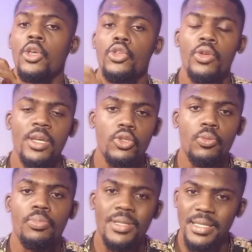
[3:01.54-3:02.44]
you need to
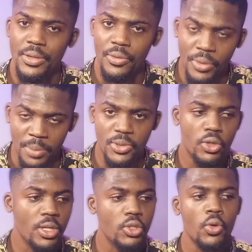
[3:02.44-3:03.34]
put in the reps.
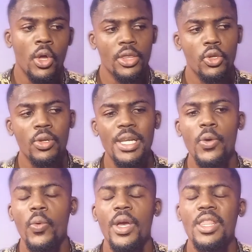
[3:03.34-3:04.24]
The
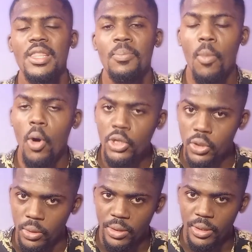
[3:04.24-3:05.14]
only way the
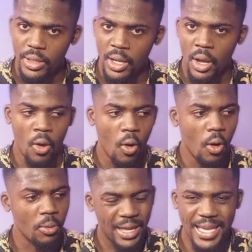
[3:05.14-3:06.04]
muscle
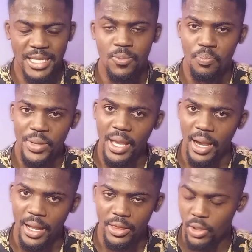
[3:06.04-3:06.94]
gets
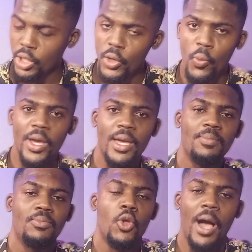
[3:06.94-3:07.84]
bigger, the only
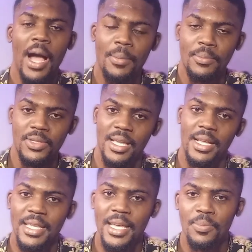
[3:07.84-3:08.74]
way your arms
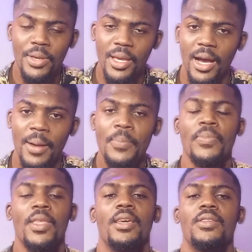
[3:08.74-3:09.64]
can get bigger
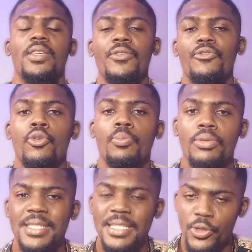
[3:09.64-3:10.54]
is if you
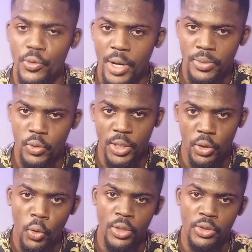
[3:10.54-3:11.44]
put in the reps when
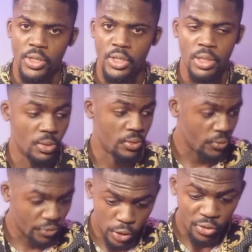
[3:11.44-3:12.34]
you go into the gym.
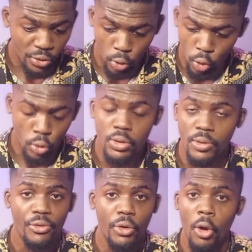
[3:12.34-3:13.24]
If you go to
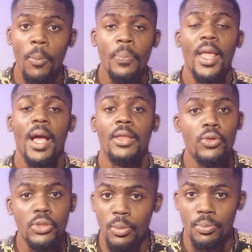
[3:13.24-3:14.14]
the floor and
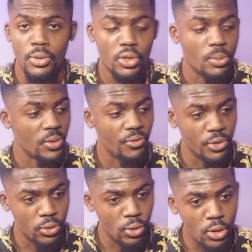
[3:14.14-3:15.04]
do some push-ups, if
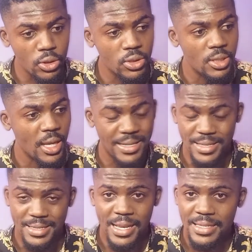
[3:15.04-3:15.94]
you don't
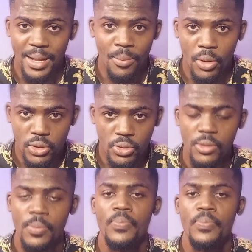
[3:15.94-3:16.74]
exercise that muscle,